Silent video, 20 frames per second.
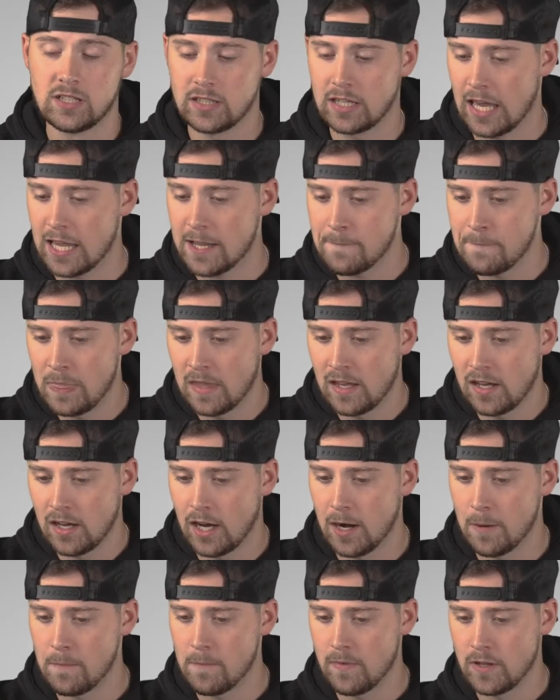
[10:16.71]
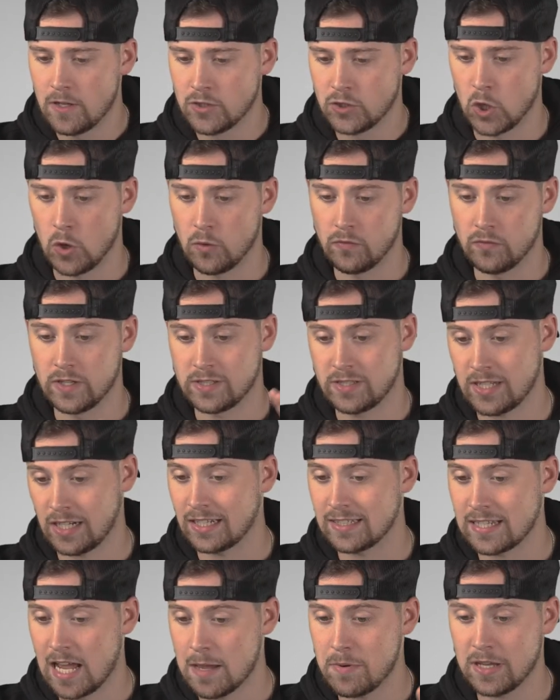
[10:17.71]
Okay? Um, so the
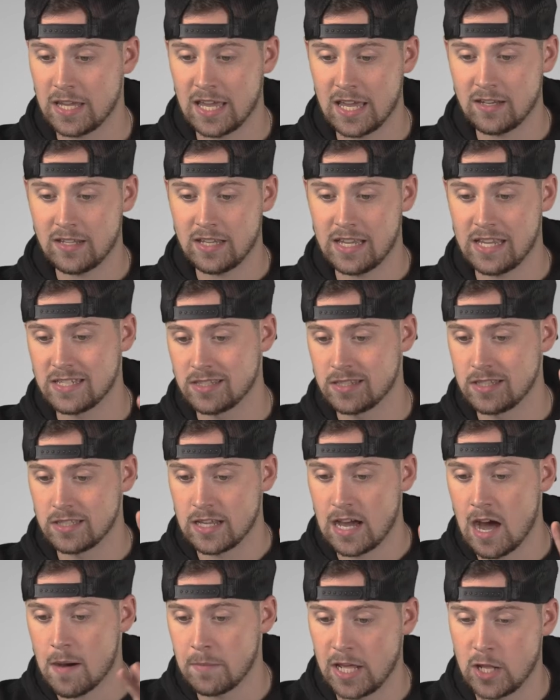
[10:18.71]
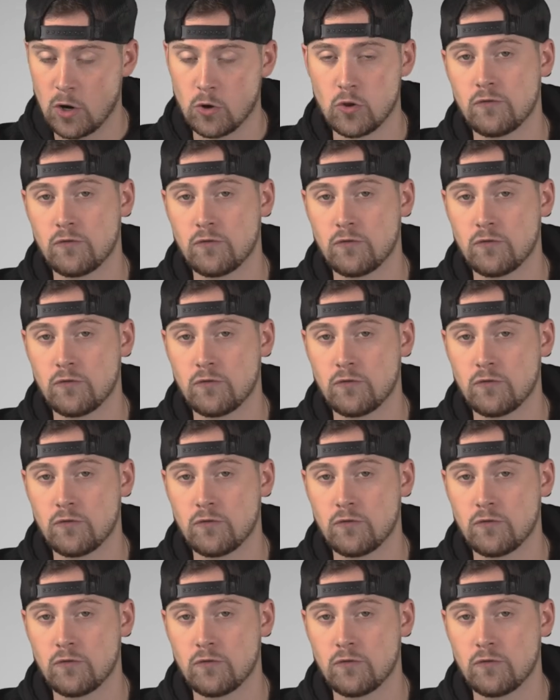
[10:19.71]
second type again is the dominator.